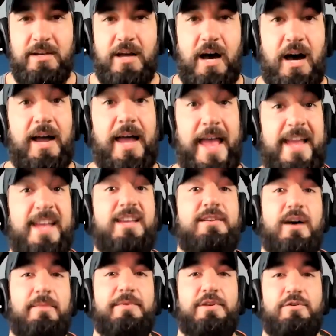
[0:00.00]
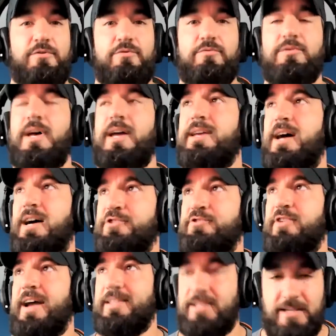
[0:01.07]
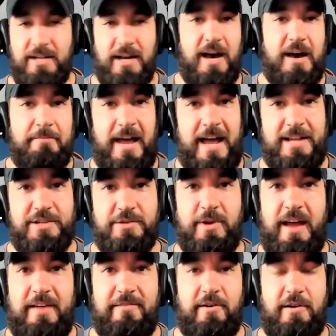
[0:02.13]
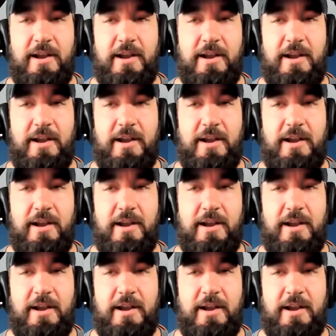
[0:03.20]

uh, AEW like contracted uh, match or whatever.